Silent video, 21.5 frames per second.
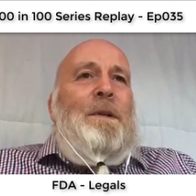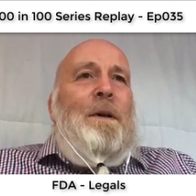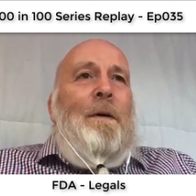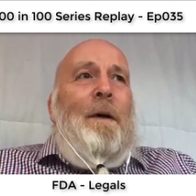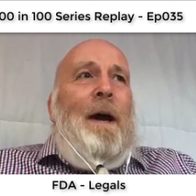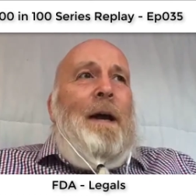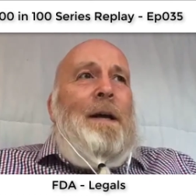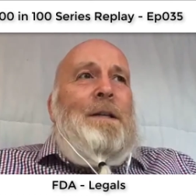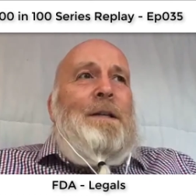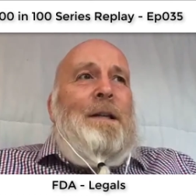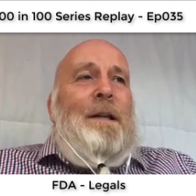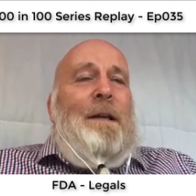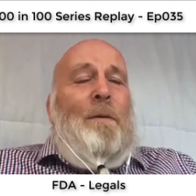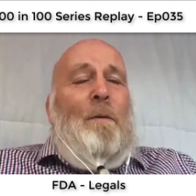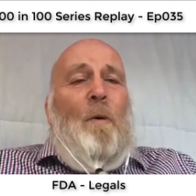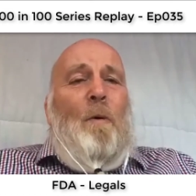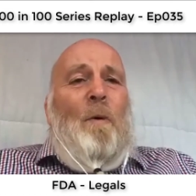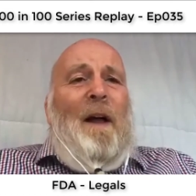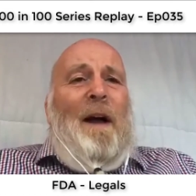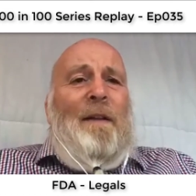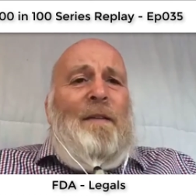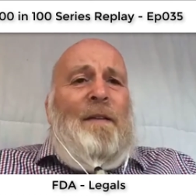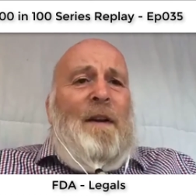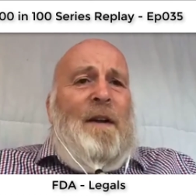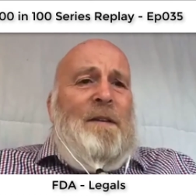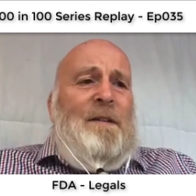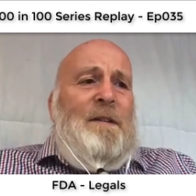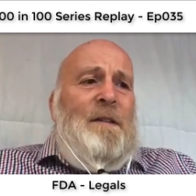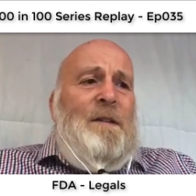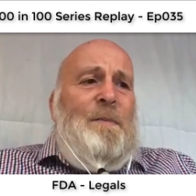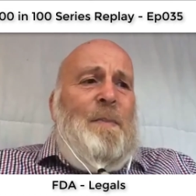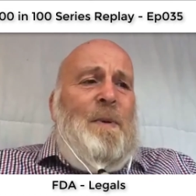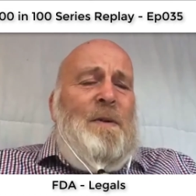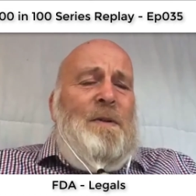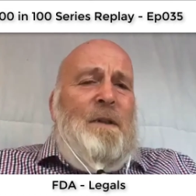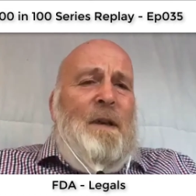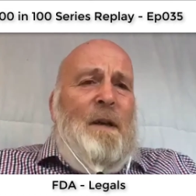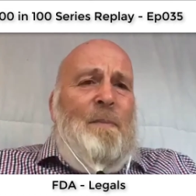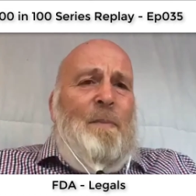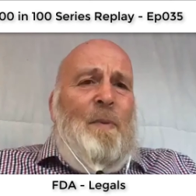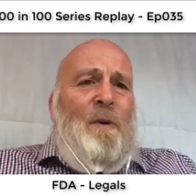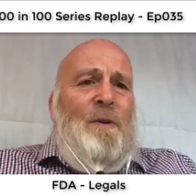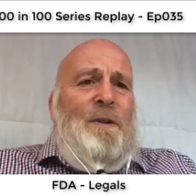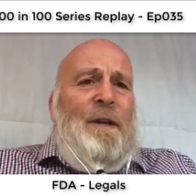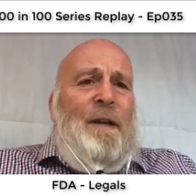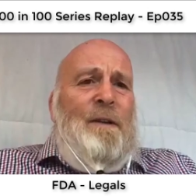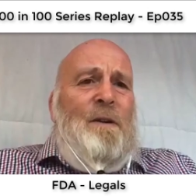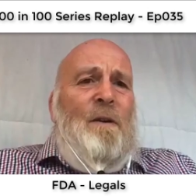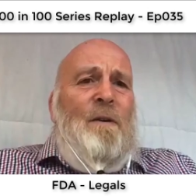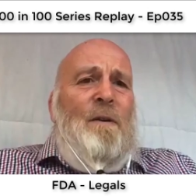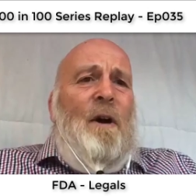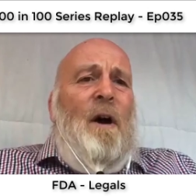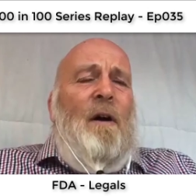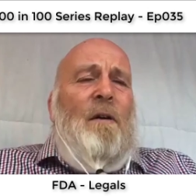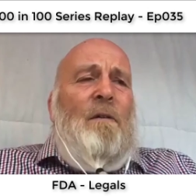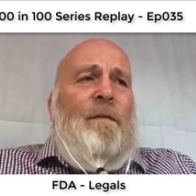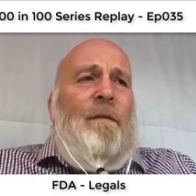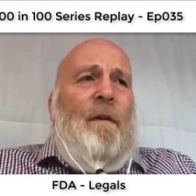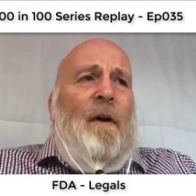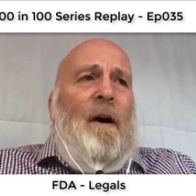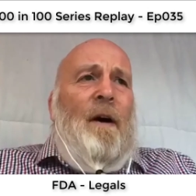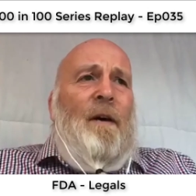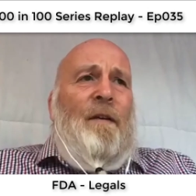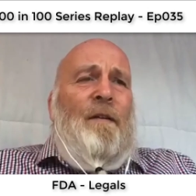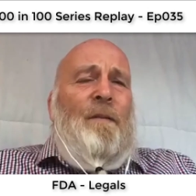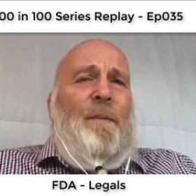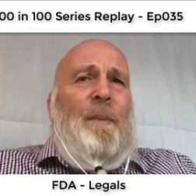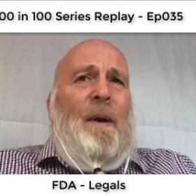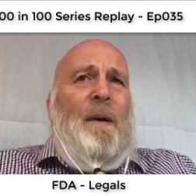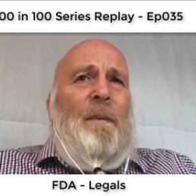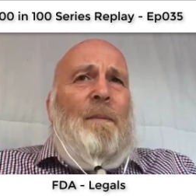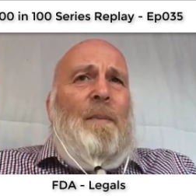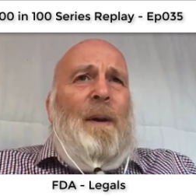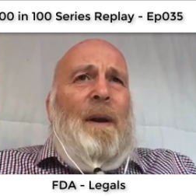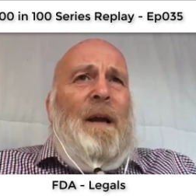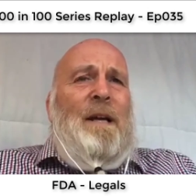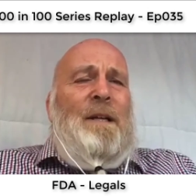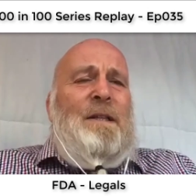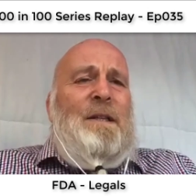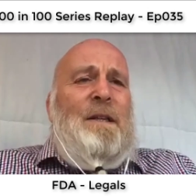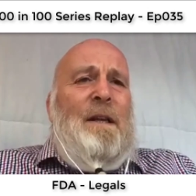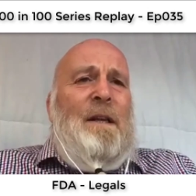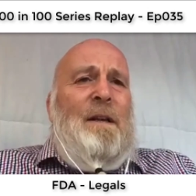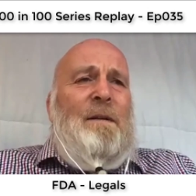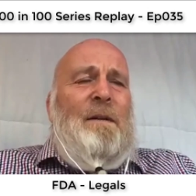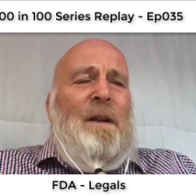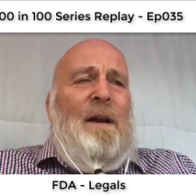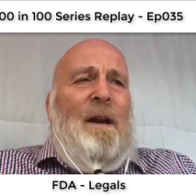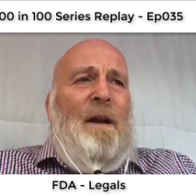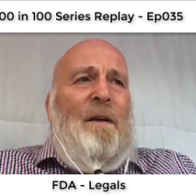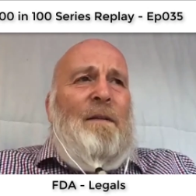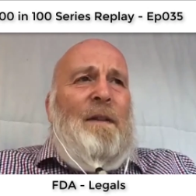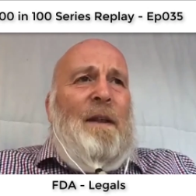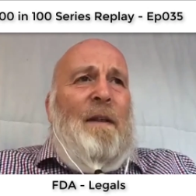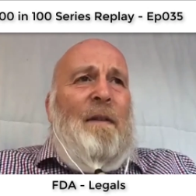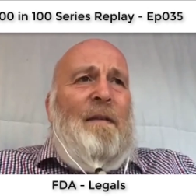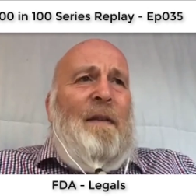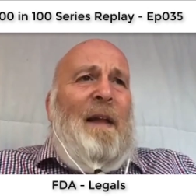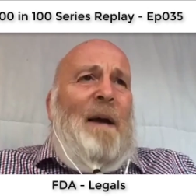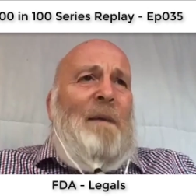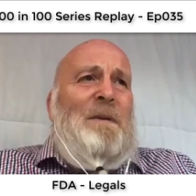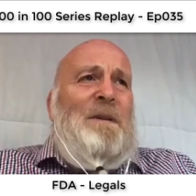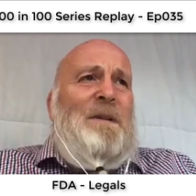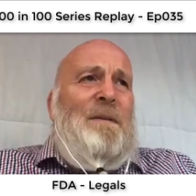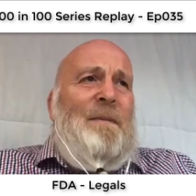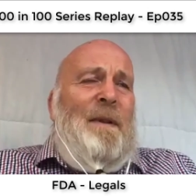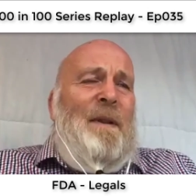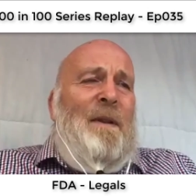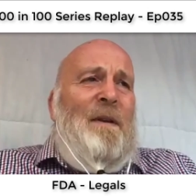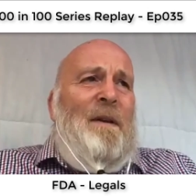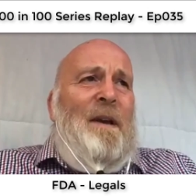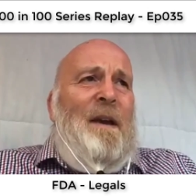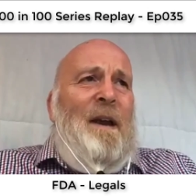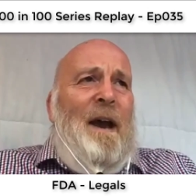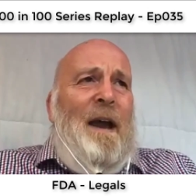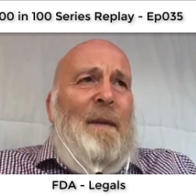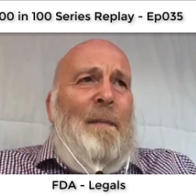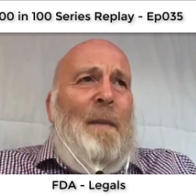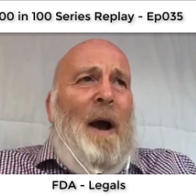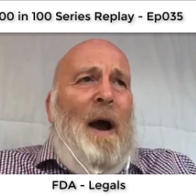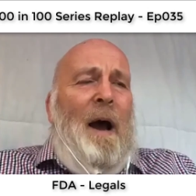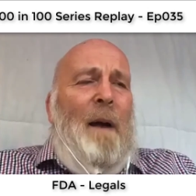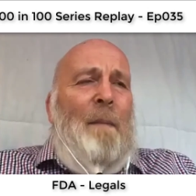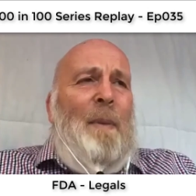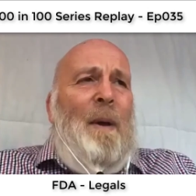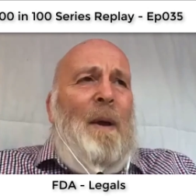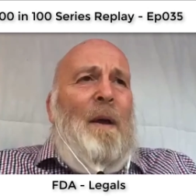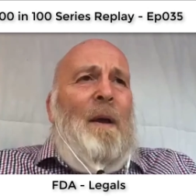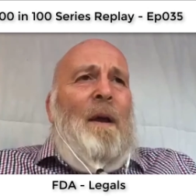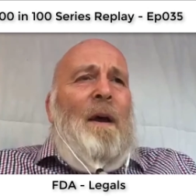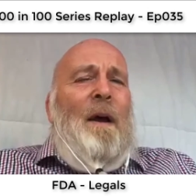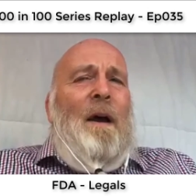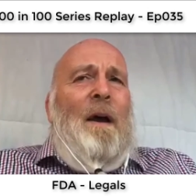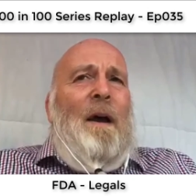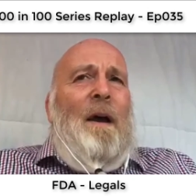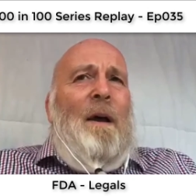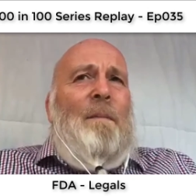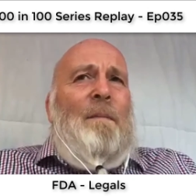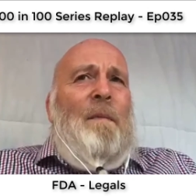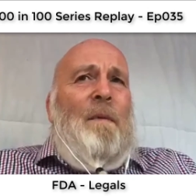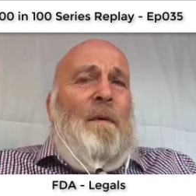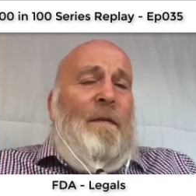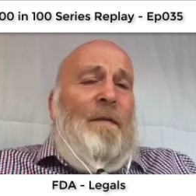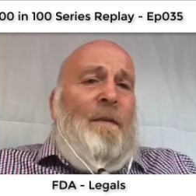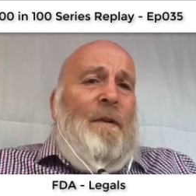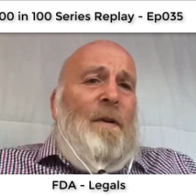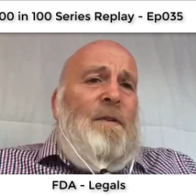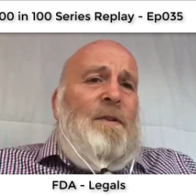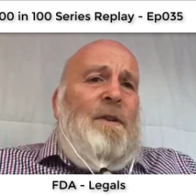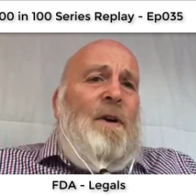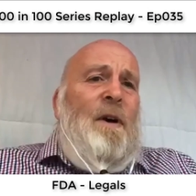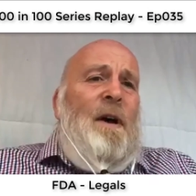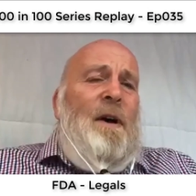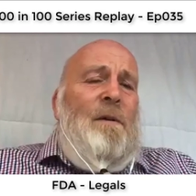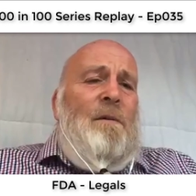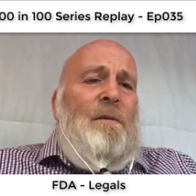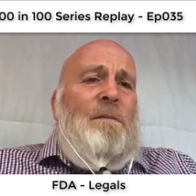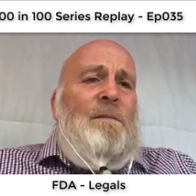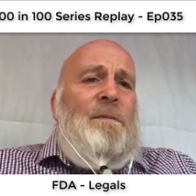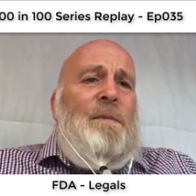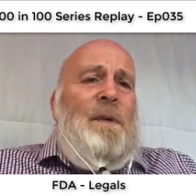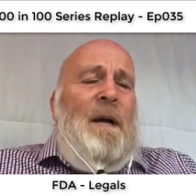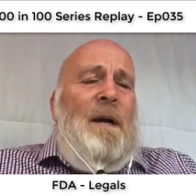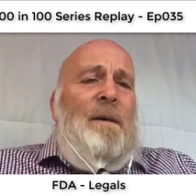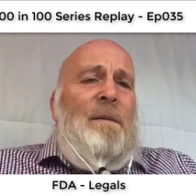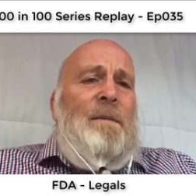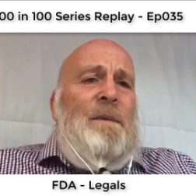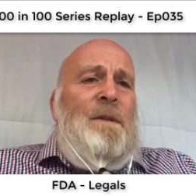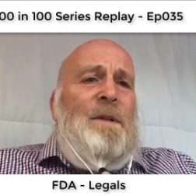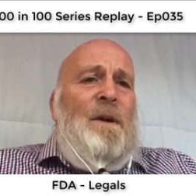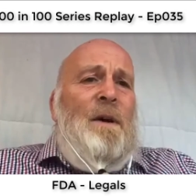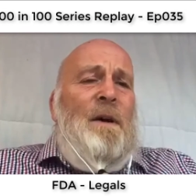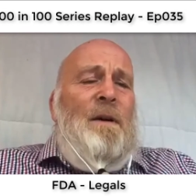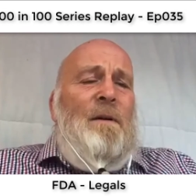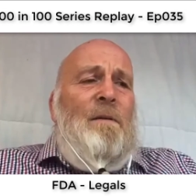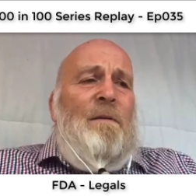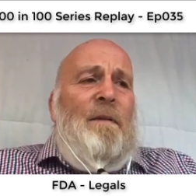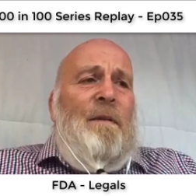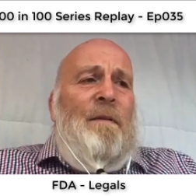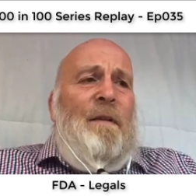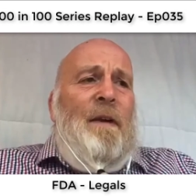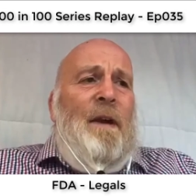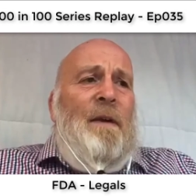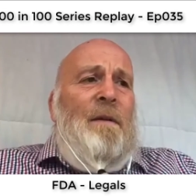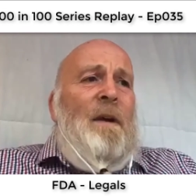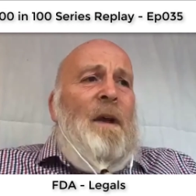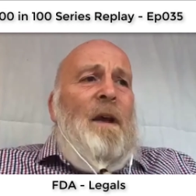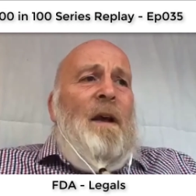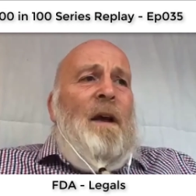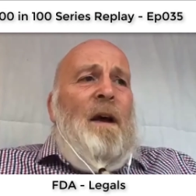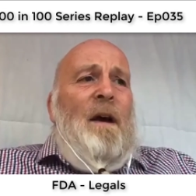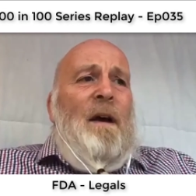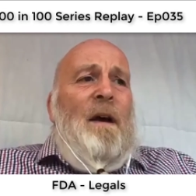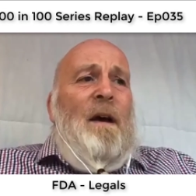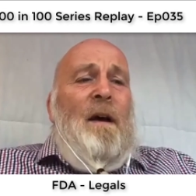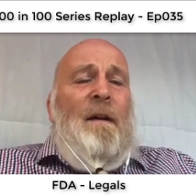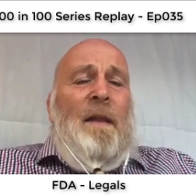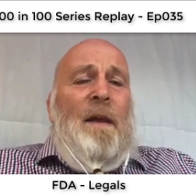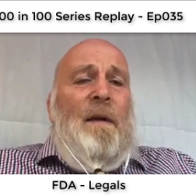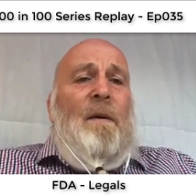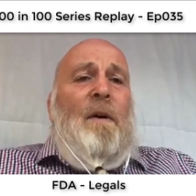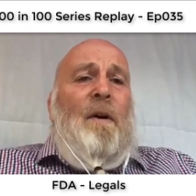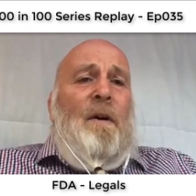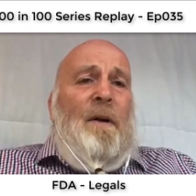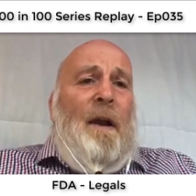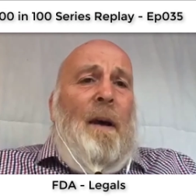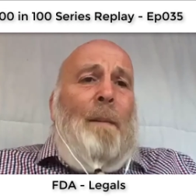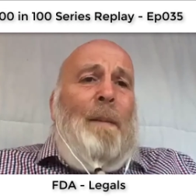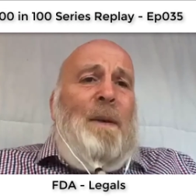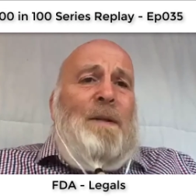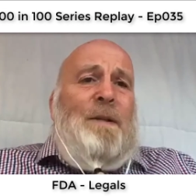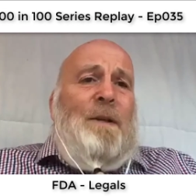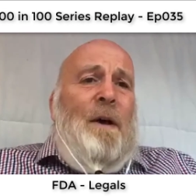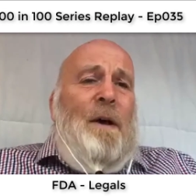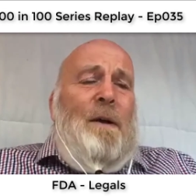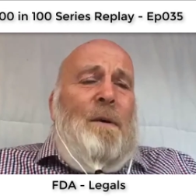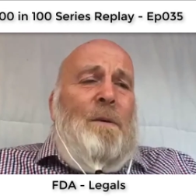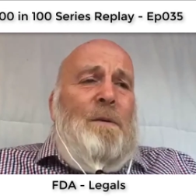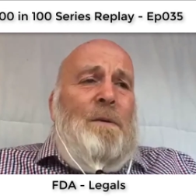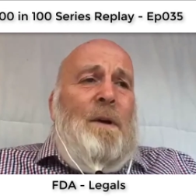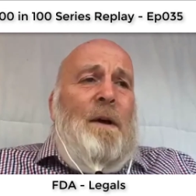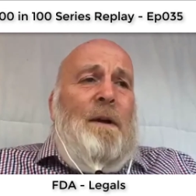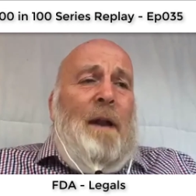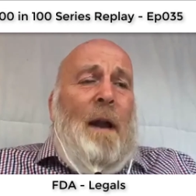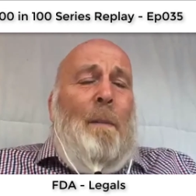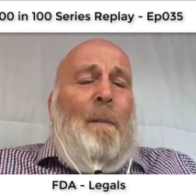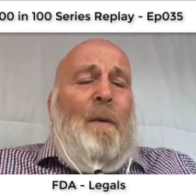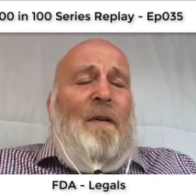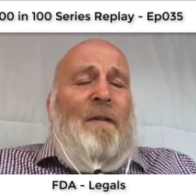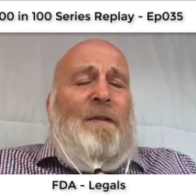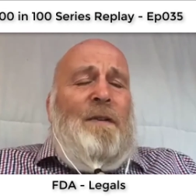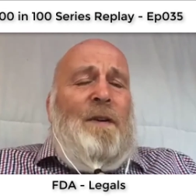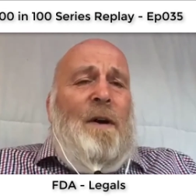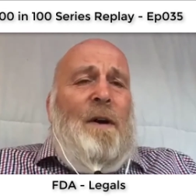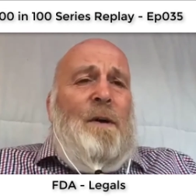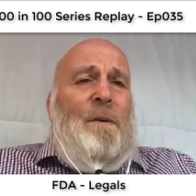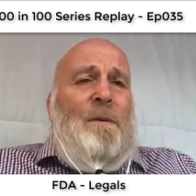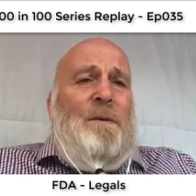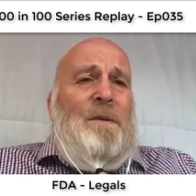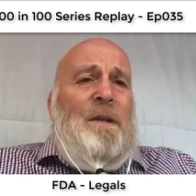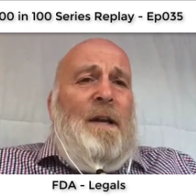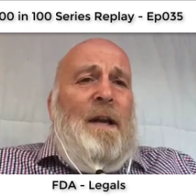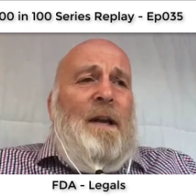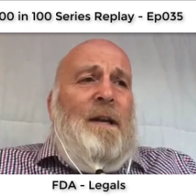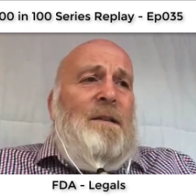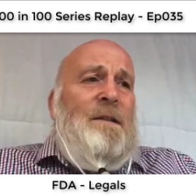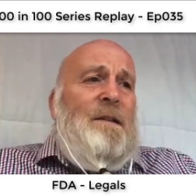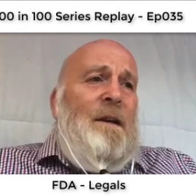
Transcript: So actually all that does is puts that project on hold for us. But actually, you know, and that was something that came up through title review. And there were a number of titles there.